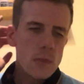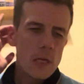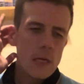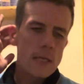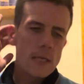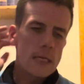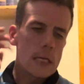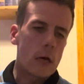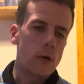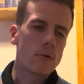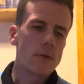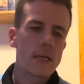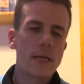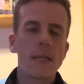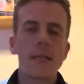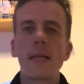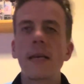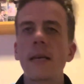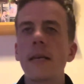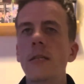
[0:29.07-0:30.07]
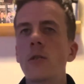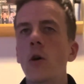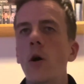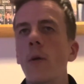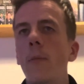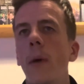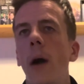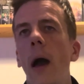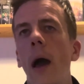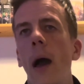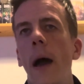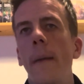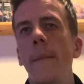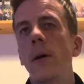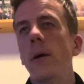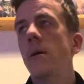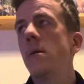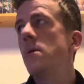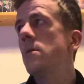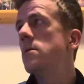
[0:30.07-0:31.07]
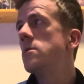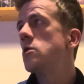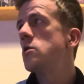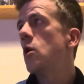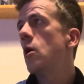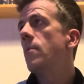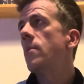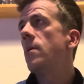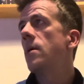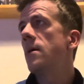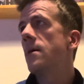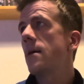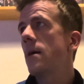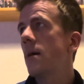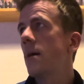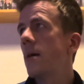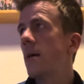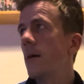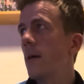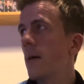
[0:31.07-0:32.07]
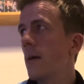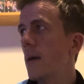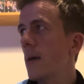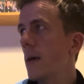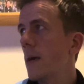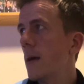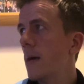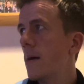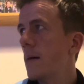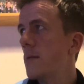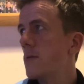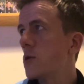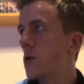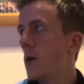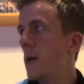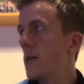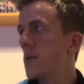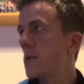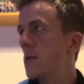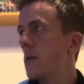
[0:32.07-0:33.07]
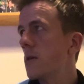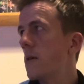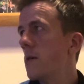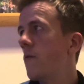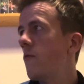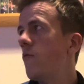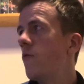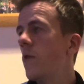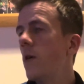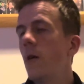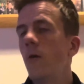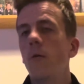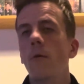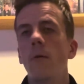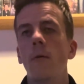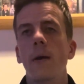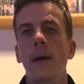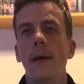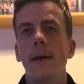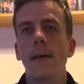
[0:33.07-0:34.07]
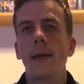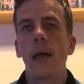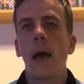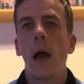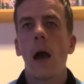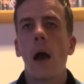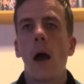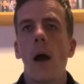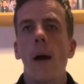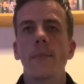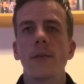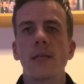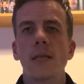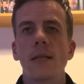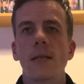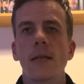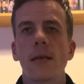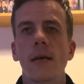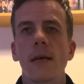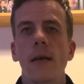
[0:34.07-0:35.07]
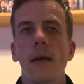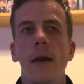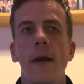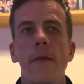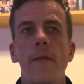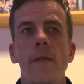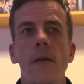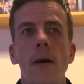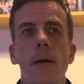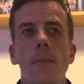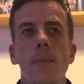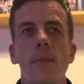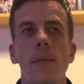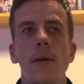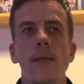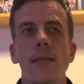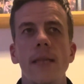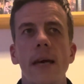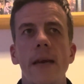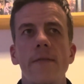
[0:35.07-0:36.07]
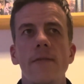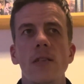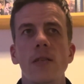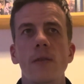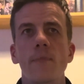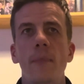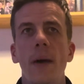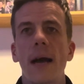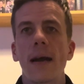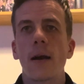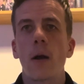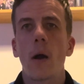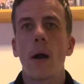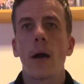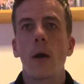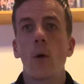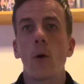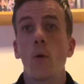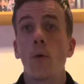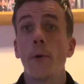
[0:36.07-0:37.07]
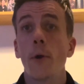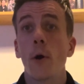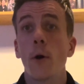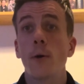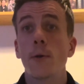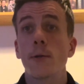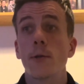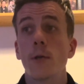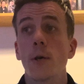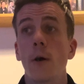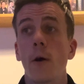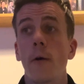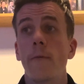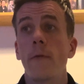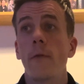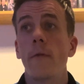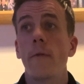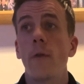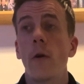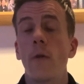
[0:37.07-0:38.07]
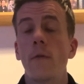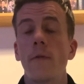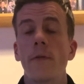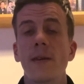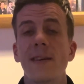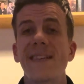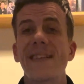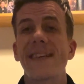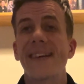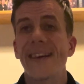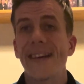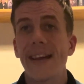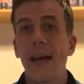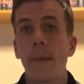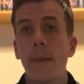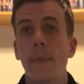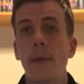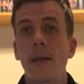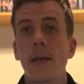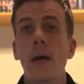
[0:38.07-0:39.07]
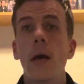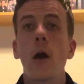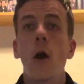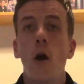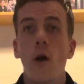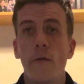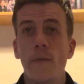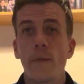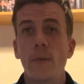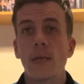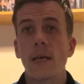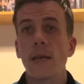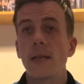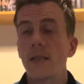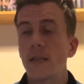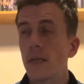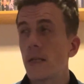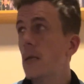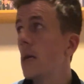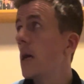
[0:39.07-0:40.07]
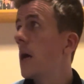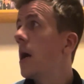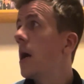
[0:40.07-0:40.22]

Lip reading: So Cindy and Tom, Tom tries to reel in Cindy if Dave is a bad guy or not, of involving the kidnapping of Mercedes.